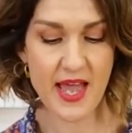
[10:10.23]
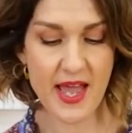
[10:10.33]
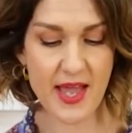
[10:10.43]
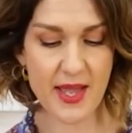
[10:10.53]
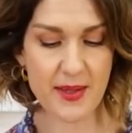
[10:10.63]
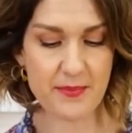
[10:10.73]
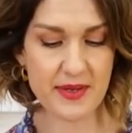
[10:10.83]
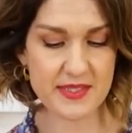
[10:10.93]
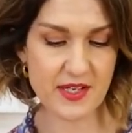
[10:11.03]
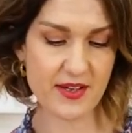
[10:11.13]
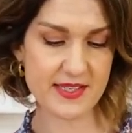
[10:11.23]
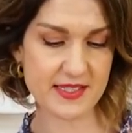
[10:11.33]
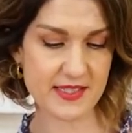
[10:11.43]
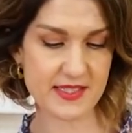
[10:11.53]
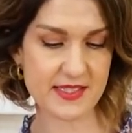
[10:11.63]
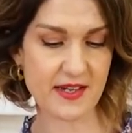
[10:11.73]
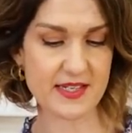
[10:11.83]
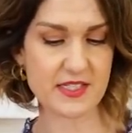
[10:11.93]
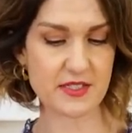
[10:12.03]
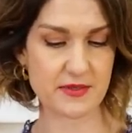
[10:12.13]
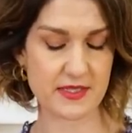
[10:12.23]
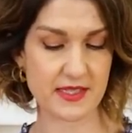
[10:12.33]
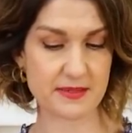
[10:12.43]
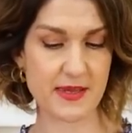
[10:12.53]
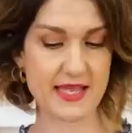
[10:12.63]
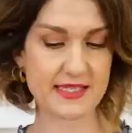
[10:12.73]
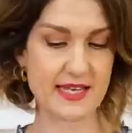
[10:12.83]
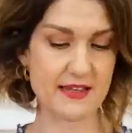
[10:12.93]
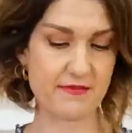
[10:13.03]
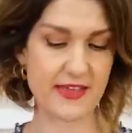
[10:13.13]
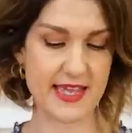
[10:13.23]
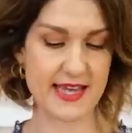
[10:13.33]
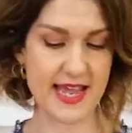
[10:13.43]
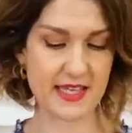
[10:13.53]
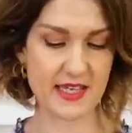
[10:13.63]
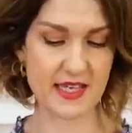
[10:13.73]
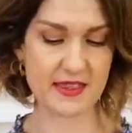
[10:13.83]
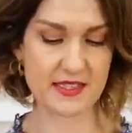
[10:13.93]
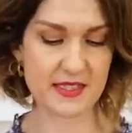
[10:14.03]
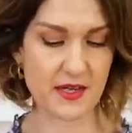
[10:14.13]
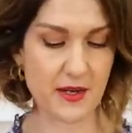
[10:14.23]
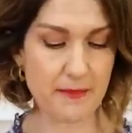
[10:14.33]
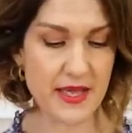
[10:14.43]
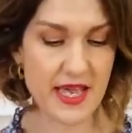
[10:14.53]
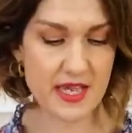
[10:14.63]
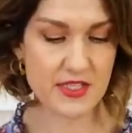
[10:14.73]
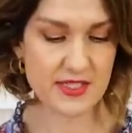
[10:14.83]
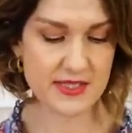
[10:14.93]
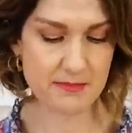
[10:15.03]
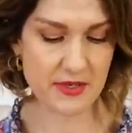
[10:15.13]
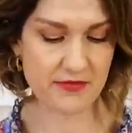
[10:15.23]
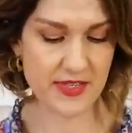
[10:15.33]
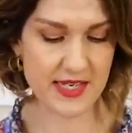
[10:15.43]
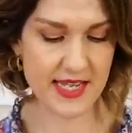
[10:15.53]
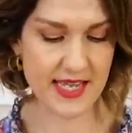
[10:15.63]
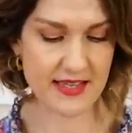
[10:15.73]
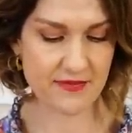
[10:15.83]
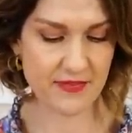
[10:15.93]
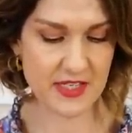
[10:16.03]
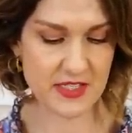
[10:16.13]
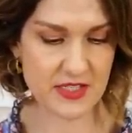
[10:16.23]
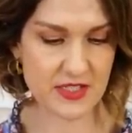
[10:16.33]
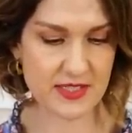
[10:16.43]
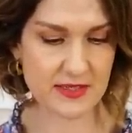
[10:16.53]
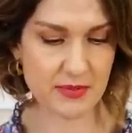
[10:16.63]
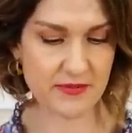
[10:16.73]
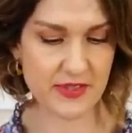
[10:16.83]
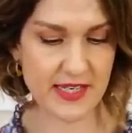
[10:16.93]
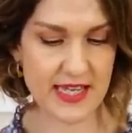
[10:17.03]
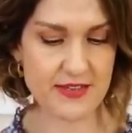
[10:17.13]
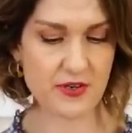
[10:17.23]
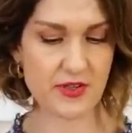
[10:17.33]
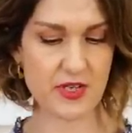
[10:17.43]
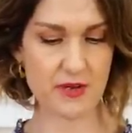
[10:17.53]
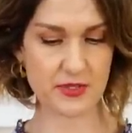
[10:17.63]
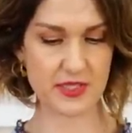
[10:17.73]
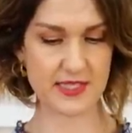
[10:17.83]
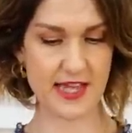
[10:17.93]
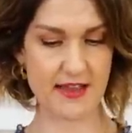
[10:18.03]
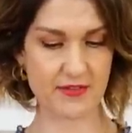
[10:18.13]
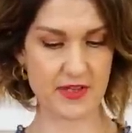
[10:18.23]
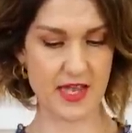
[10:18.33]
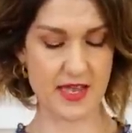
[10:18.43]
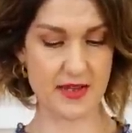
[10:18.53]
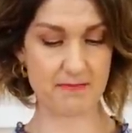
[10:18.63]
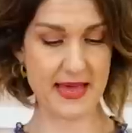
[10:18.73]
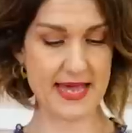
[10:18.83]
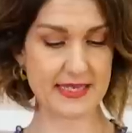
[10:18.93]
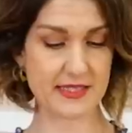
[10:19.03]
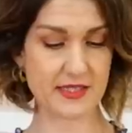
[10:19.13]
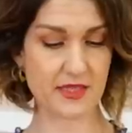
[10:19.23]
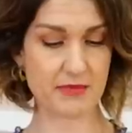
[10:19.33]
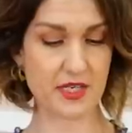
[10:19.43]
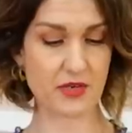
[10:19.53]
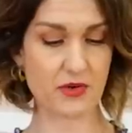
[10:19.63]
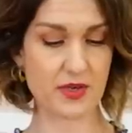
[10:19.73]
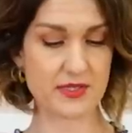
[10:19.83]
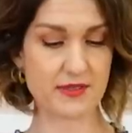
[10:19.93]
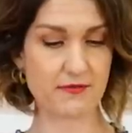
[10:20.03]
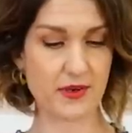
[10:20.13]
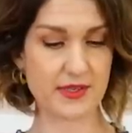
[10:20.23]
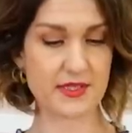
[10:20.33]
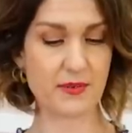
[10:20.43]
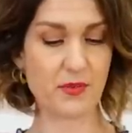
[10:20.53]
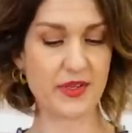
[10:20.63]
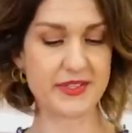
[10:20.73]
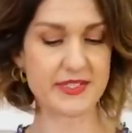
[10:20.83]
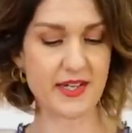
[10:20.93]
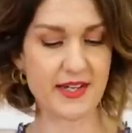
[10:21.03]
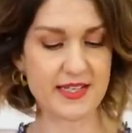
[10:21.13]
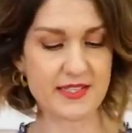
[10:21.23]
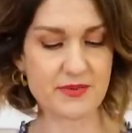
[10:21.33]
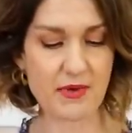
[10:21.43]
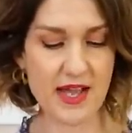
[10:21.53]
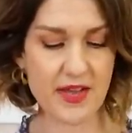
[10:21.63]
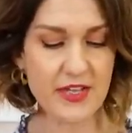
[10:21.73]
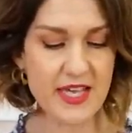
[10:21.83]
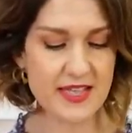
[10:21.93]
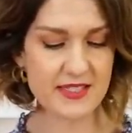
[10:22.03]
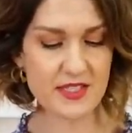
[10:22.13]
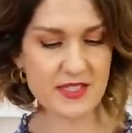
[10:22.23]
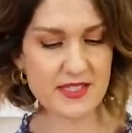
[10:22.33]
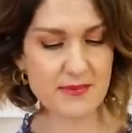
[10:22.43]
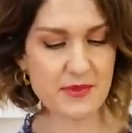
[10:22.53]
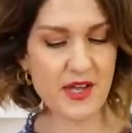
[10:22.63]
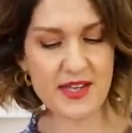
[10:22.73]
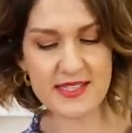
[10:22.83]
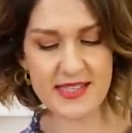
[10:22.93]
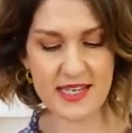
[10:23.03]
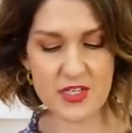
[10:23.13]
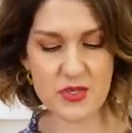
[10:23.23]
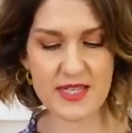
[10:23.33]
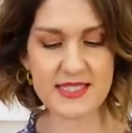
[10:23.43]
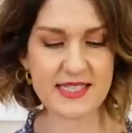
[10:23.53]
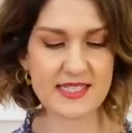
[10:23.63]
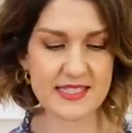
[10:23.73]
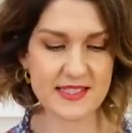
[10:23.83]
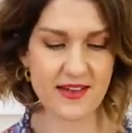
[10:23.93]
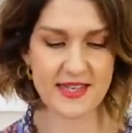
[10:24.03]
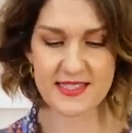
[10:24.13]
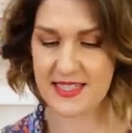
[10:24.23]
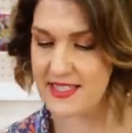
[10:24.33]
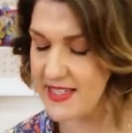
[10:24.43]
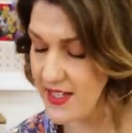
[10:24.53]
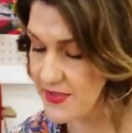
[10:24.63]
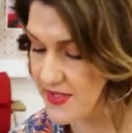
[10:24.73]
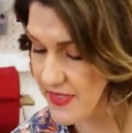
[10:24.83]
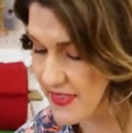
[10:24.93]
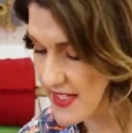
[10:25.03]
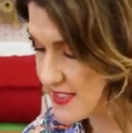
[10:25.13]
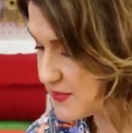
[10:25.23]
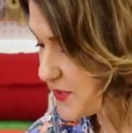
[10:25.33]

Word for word: Um, ties at the side as you would expect and a v-neck at the top just above the knee finishes just above the knee you've got the option to have a, a band coming across the front on one side as well so just some nice interesting design details on this